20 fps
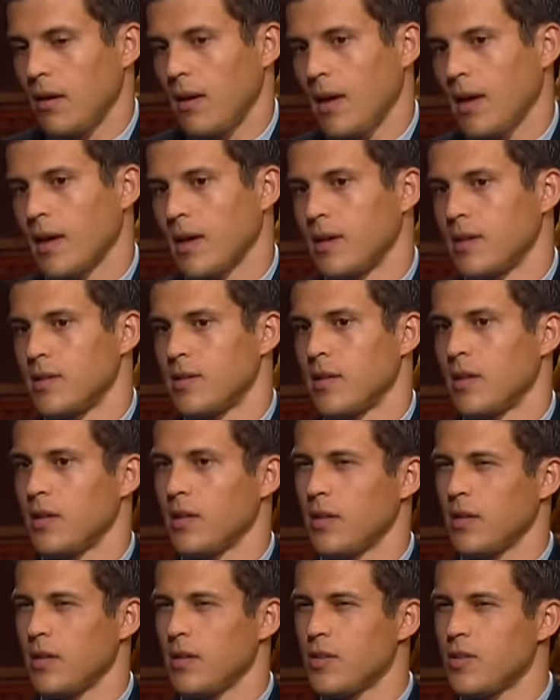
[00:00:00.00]
And
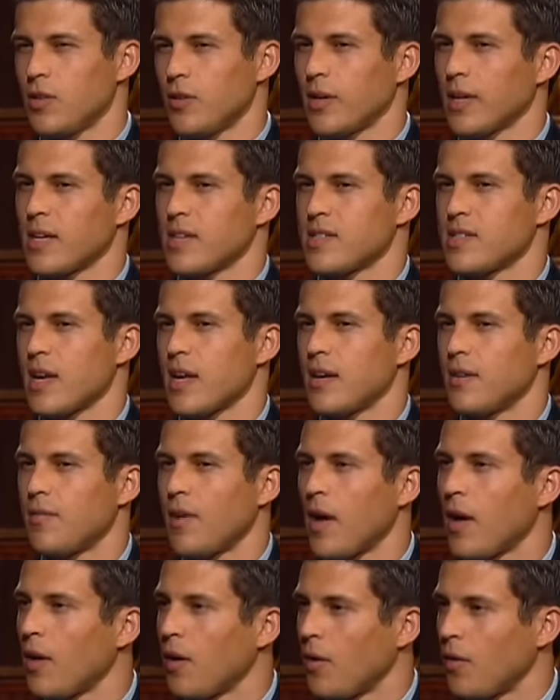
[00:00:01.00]
during a state of
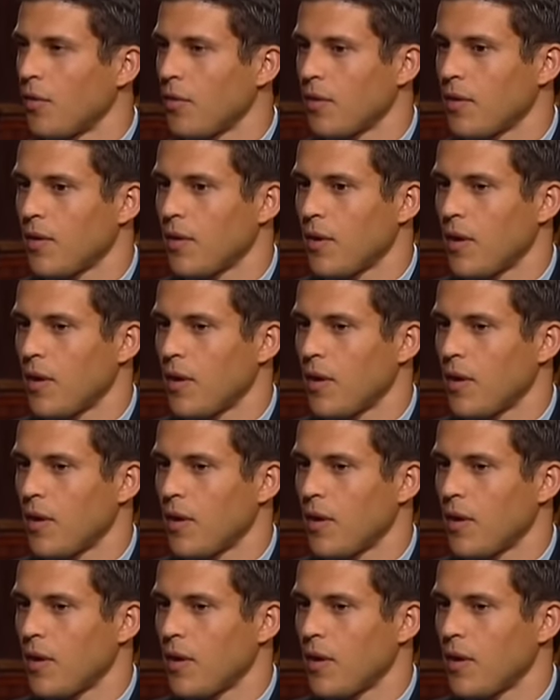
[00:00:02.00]
health,